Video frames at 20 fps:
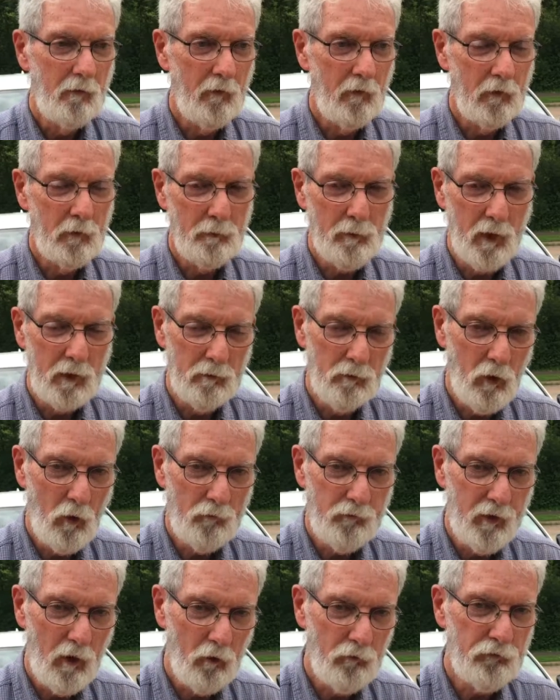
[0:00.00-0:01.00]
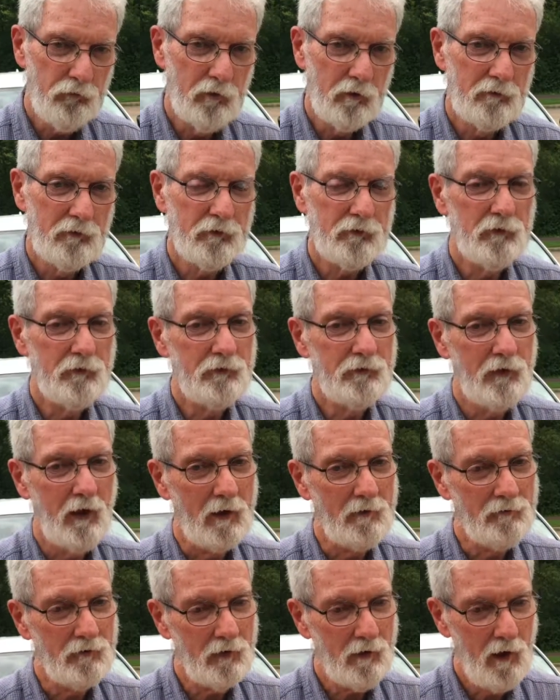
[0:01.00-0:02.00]
The Department of Health Services
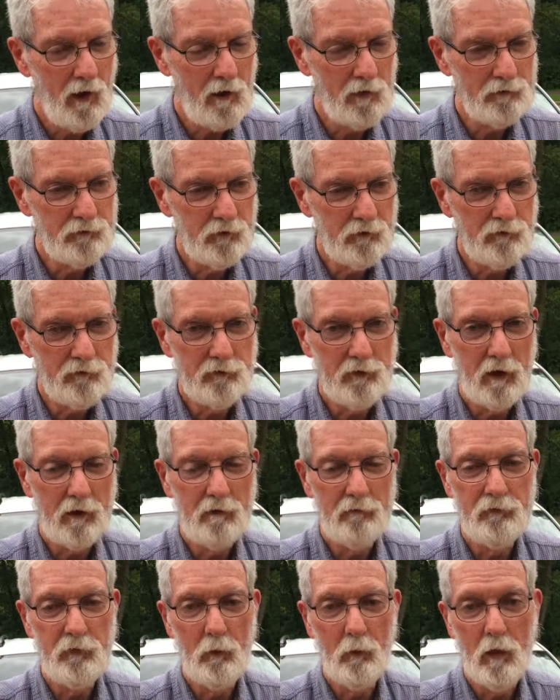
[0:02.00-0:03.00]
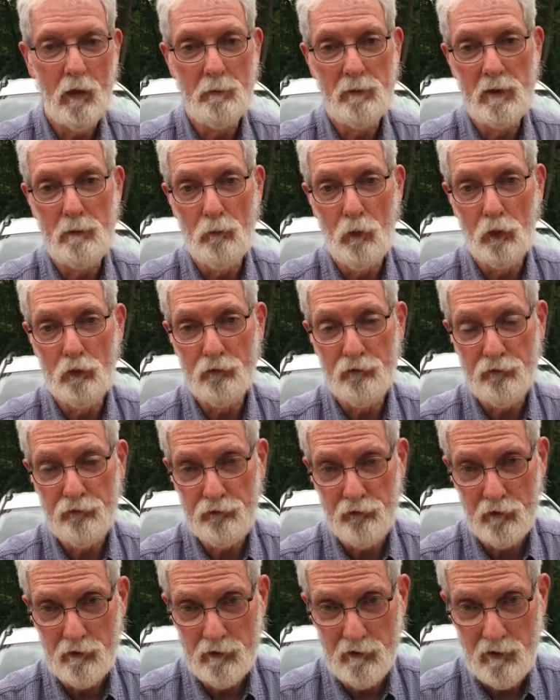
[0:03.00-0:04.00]
toxicologist said if you want to be more
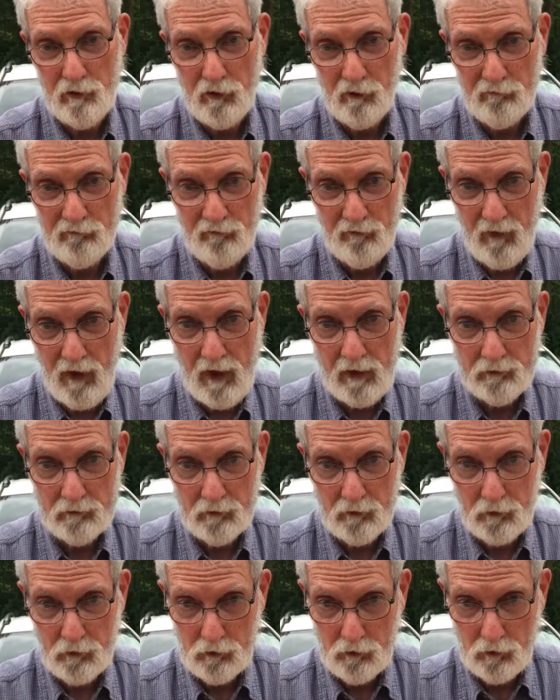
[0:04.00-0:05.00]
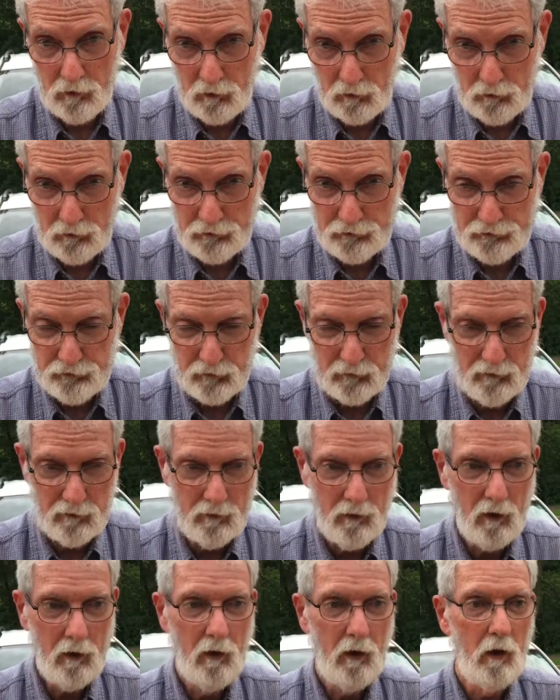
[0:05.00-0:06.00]
certain of that
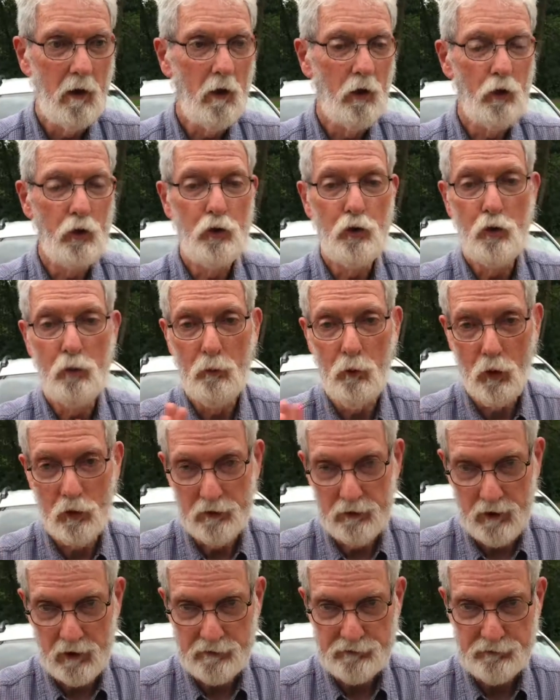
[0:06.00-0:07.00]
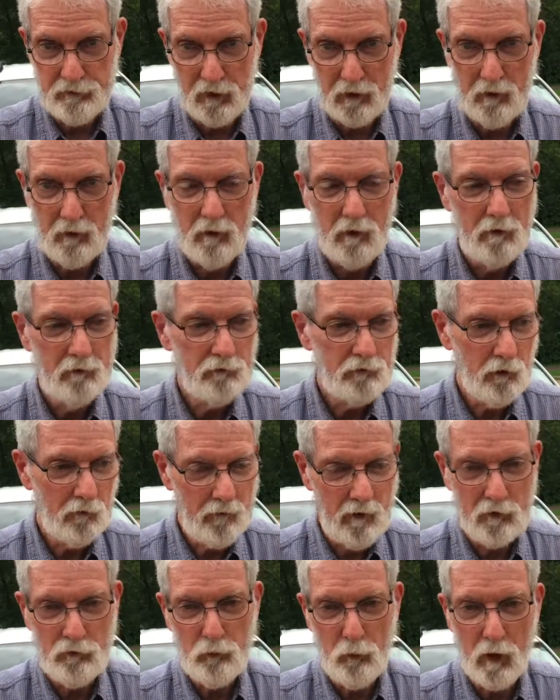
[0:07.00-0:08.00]
conclusion, do more testing. So
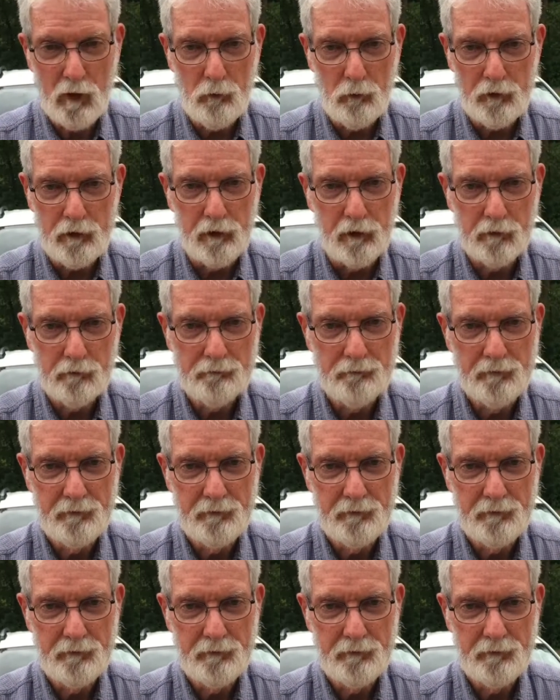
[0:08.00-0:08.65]
that's why we're here.